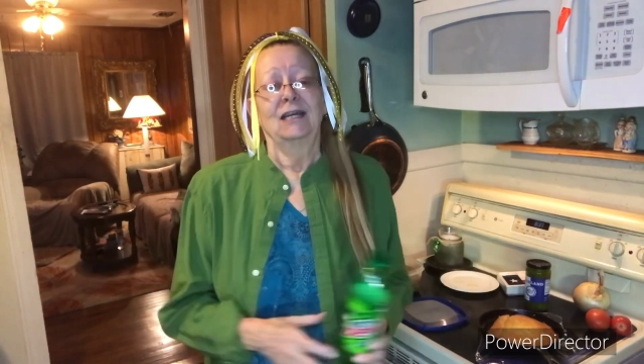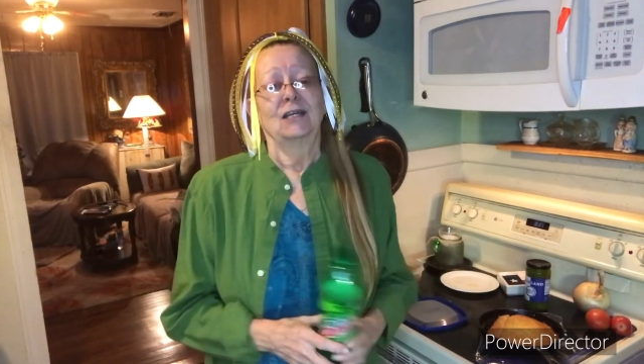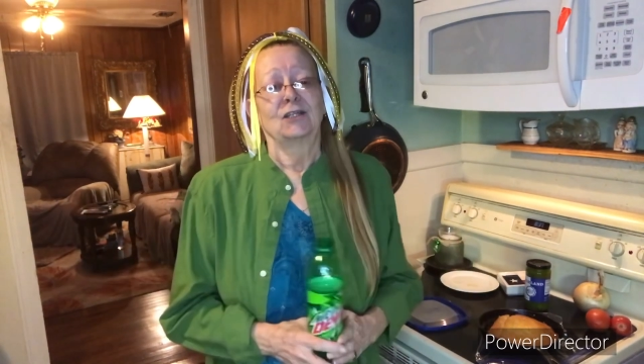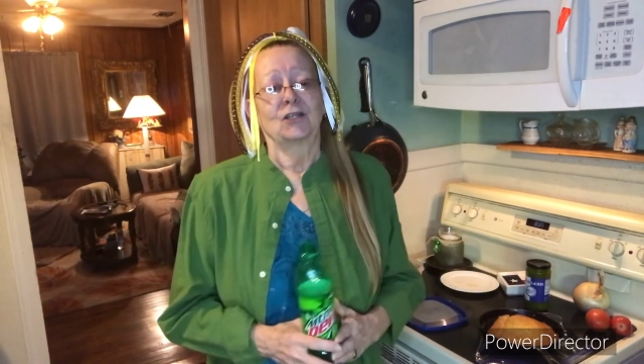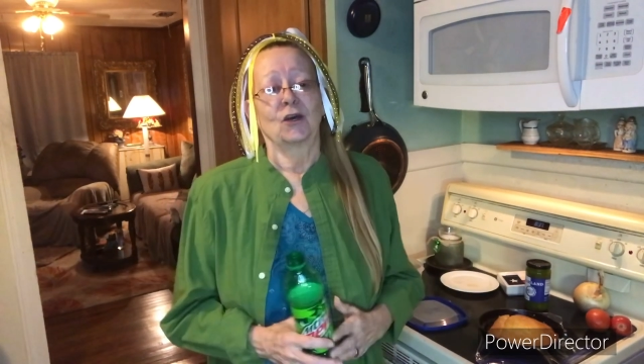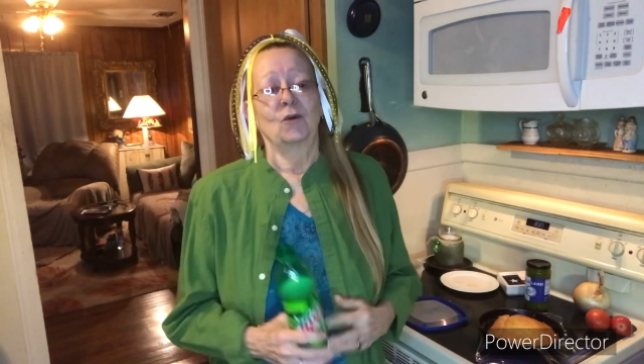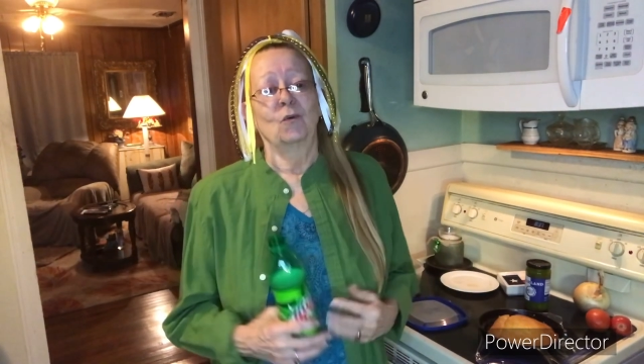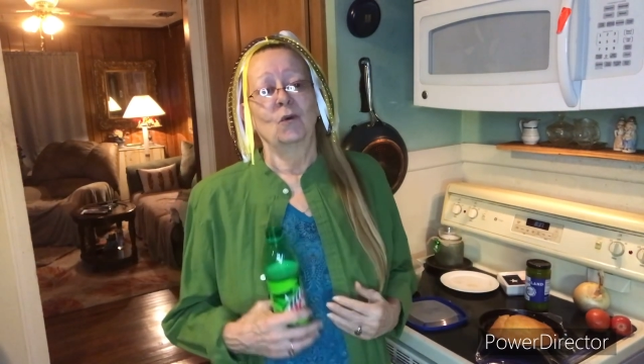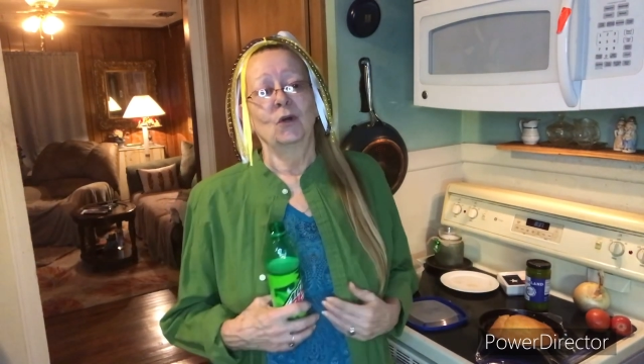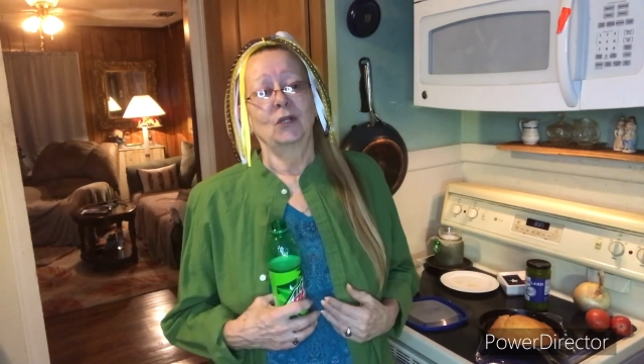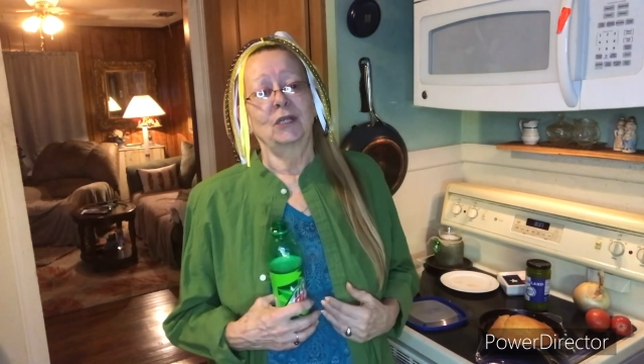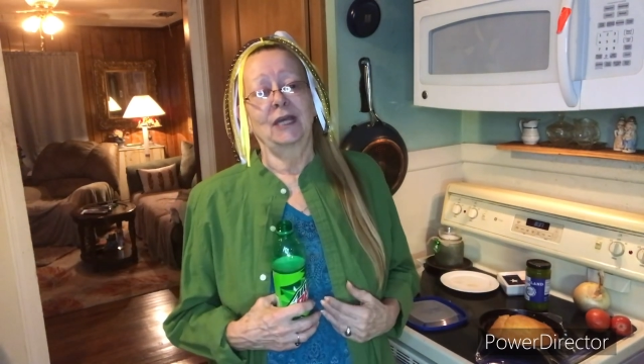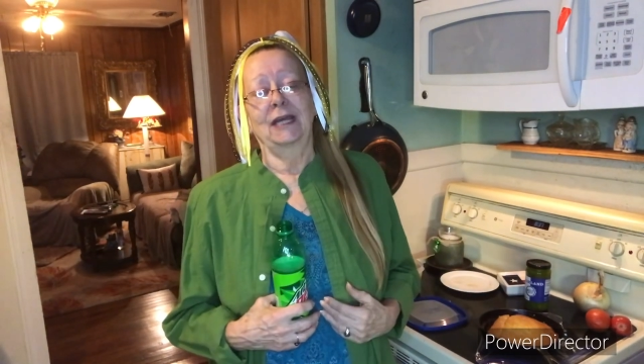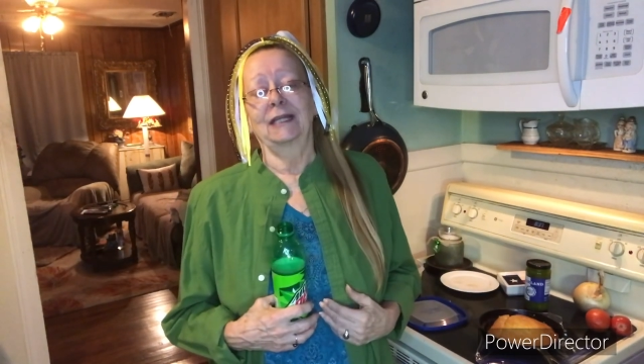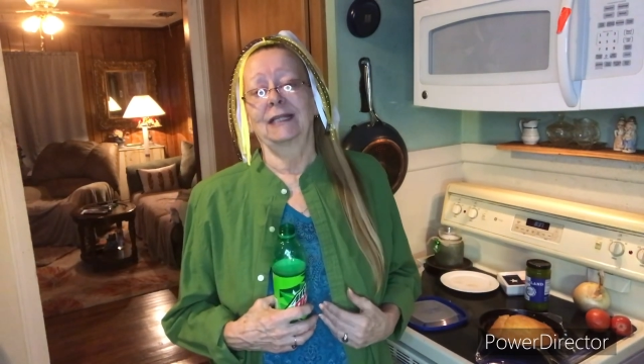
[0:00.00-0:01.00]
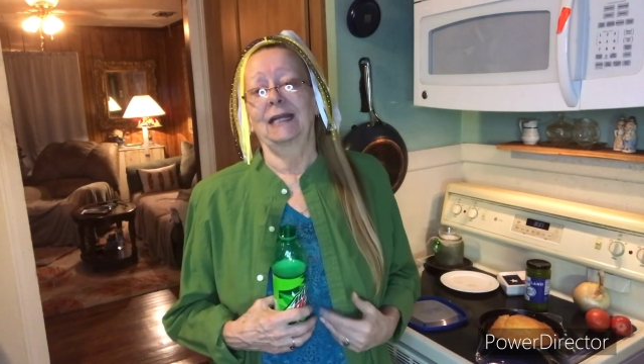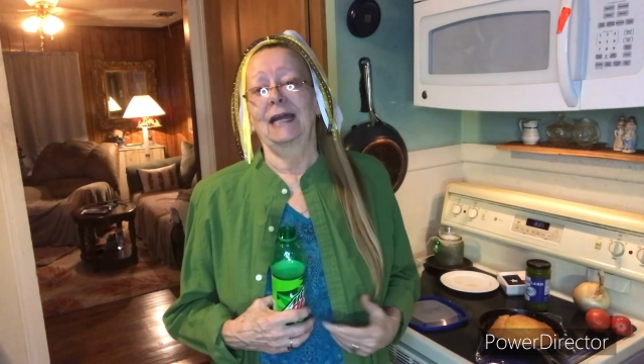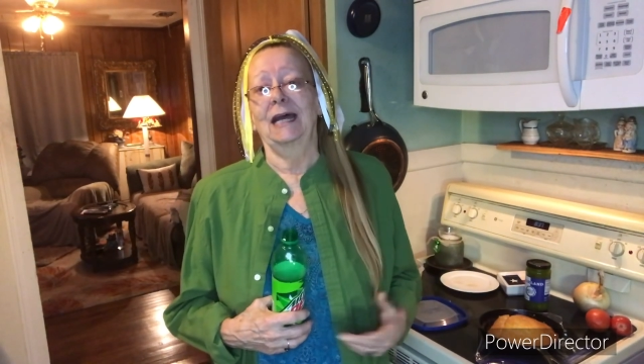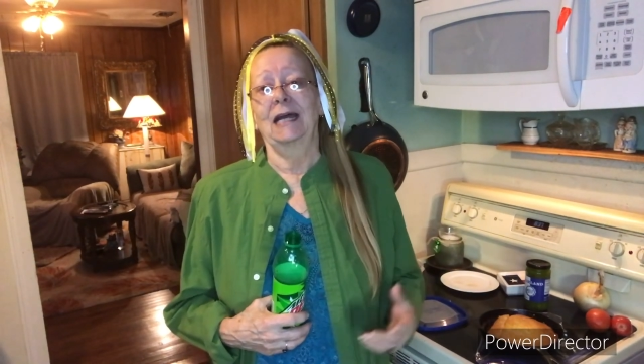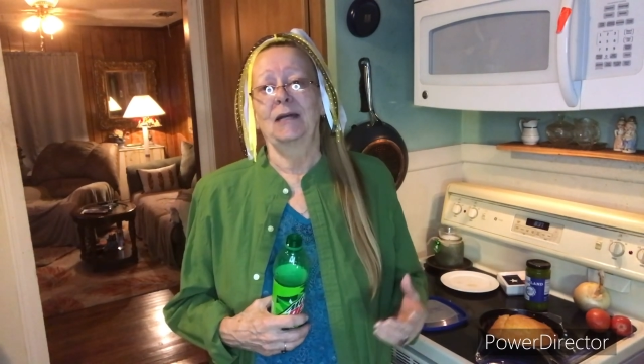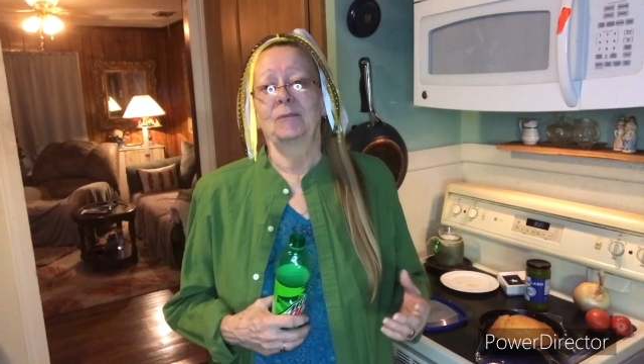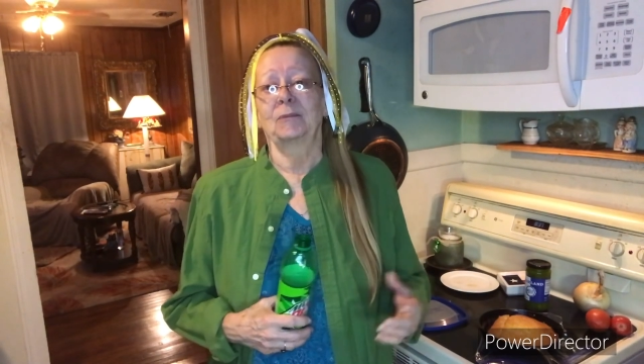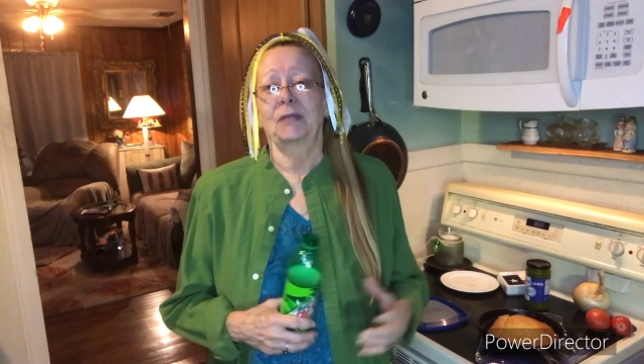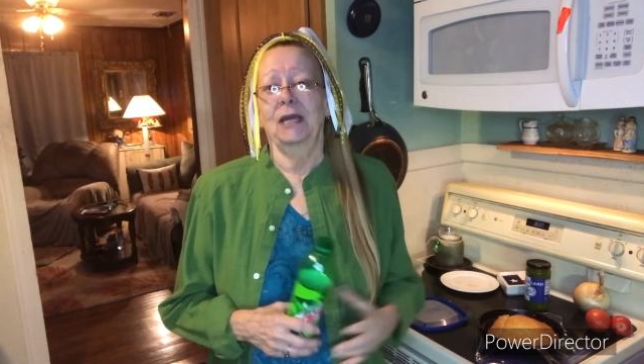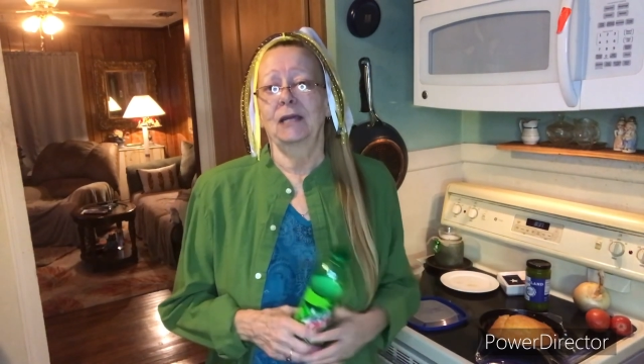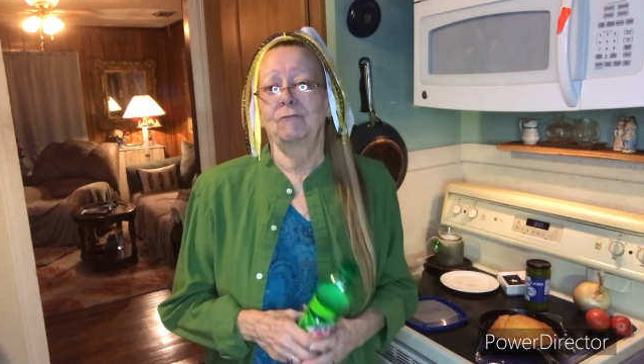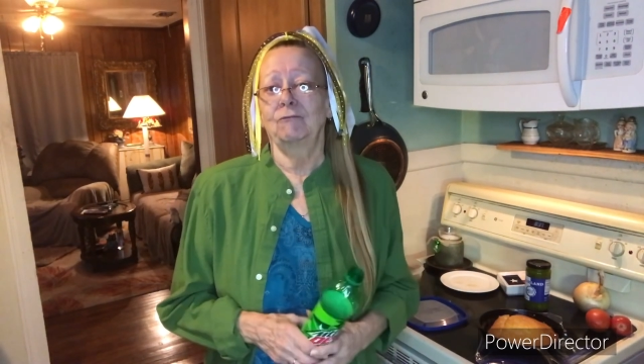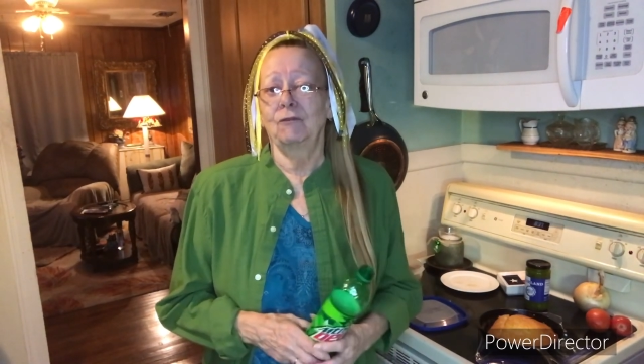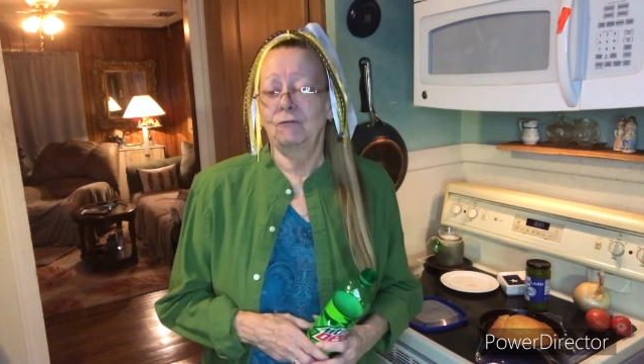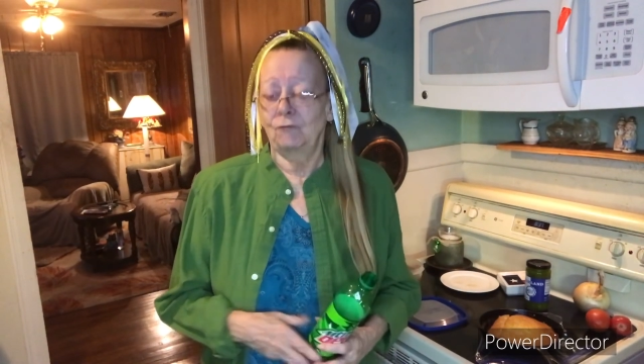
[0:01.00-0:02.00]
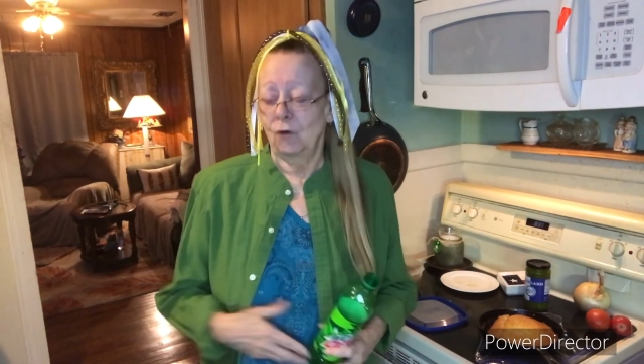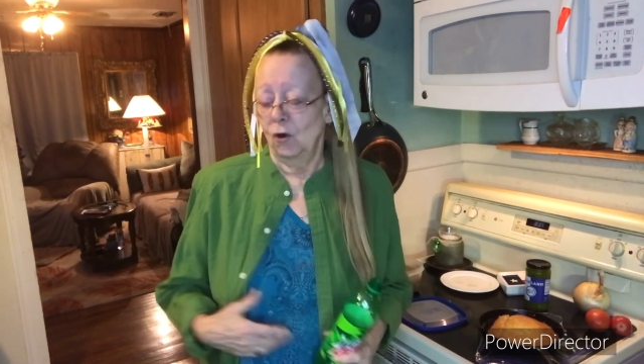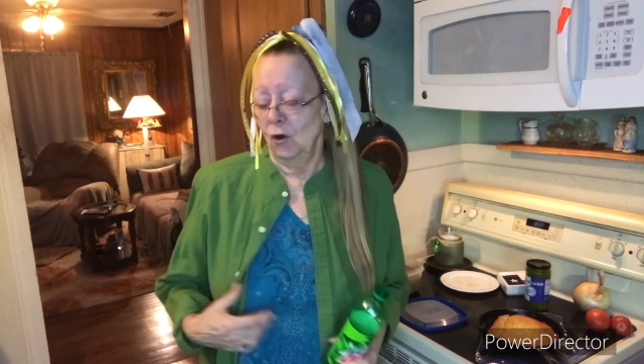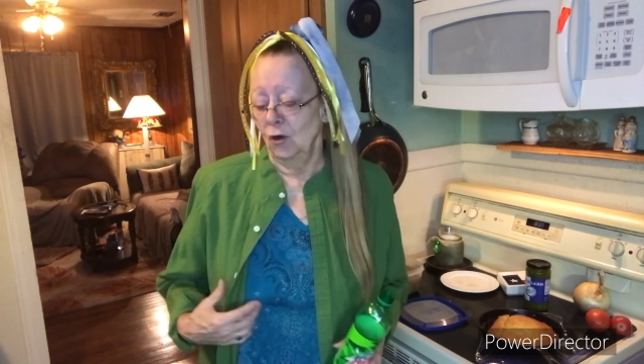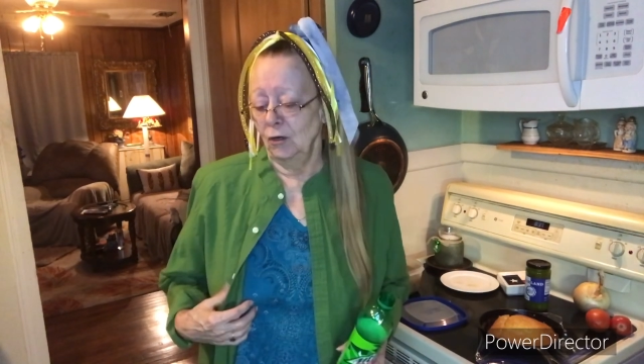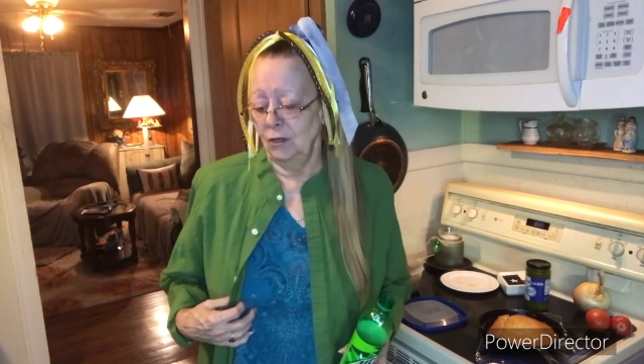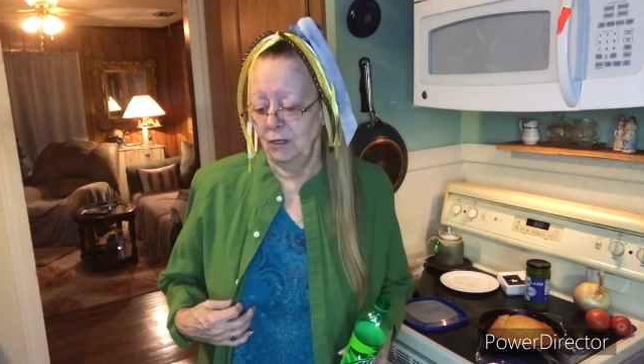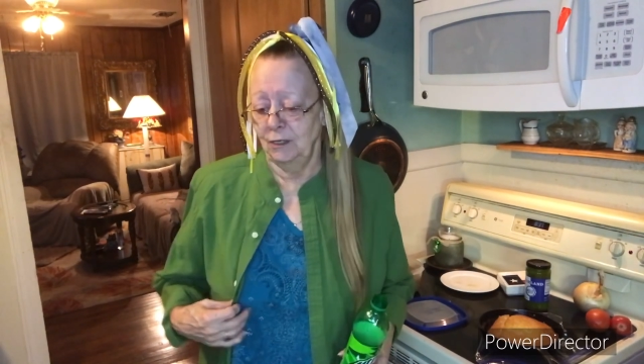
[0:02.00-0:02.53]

So one thing that I am thankful for